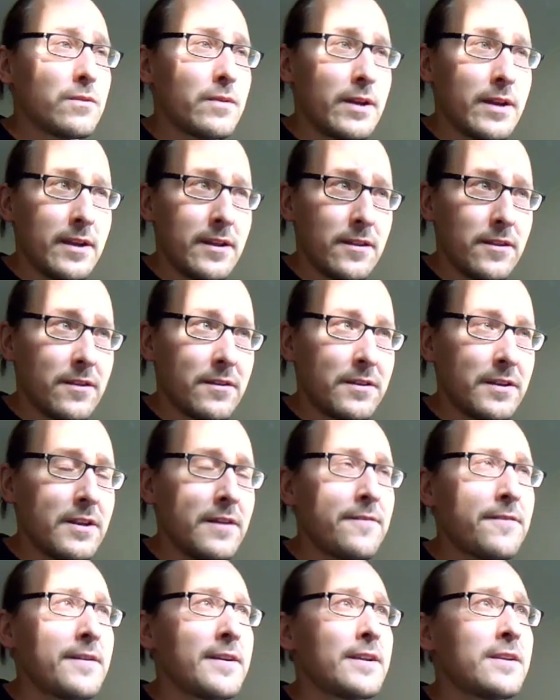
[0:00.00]
either
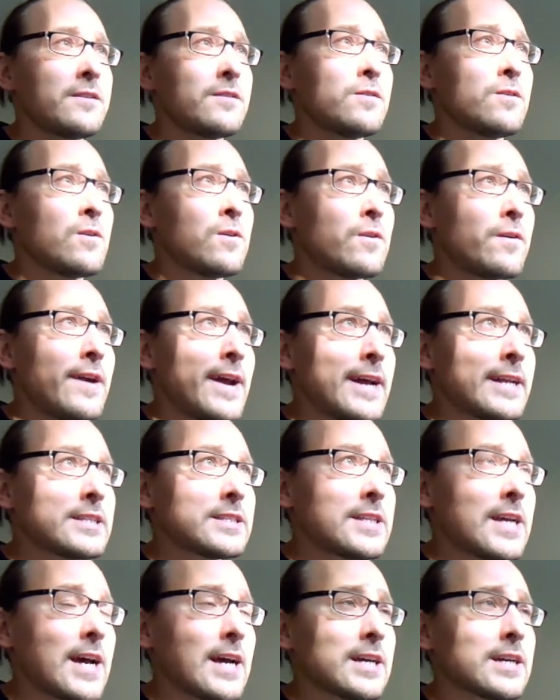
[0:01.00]
defend or
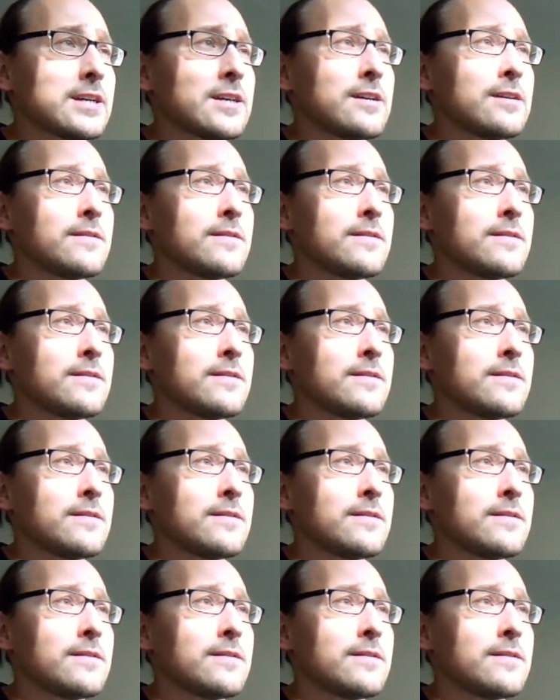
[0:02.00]
attack